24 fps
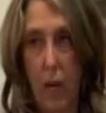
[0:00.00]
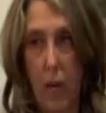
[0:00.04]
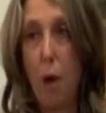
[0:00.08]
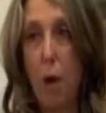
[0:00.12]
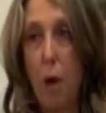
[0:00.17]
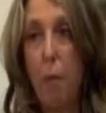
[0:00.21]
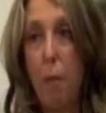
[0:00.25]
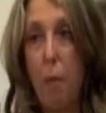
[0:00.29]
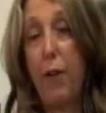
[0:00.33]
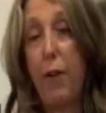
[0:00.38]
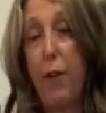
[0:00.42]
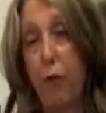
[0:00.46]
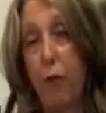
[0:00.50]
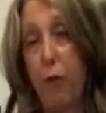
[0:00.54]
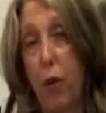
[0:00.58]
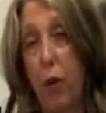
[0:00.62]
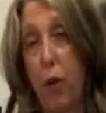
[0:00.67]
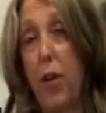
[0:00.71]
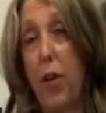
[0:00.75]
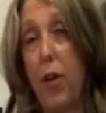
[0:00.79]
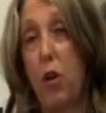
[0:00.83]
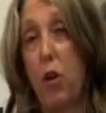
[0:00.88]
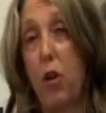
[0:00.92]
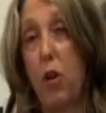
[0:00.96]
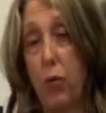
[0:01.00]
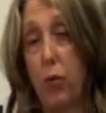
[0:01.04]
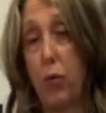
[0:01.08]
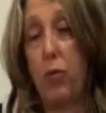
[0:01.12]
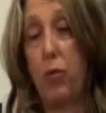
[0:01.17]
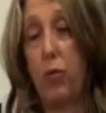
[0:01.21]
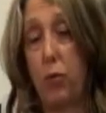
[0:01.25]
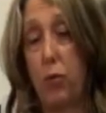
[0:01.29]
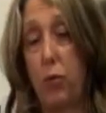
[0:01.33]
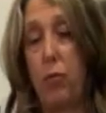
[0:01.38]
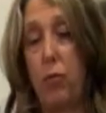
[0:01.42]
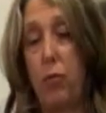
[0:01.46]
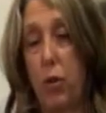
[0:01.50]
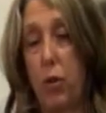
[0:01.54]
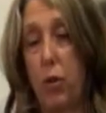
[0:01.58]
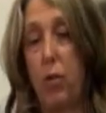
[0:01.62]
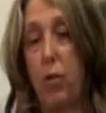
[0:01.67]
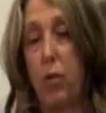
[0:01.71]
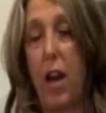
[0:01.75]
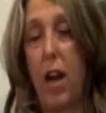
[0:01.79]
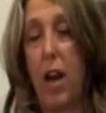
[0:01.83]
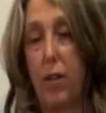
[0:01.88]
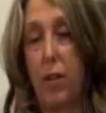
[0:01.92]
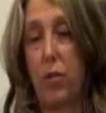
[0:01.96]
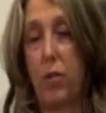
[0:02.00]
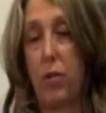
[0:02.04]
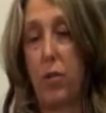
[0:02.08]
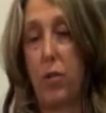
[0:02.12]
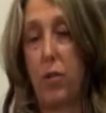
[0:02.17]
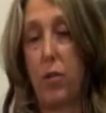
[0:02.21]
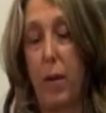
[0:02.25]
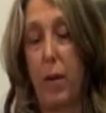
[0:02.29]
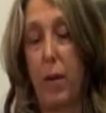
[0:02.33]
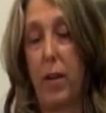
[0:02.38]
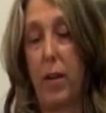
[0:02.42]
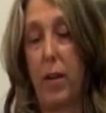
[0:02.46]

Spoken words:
But for those who do not use a Roman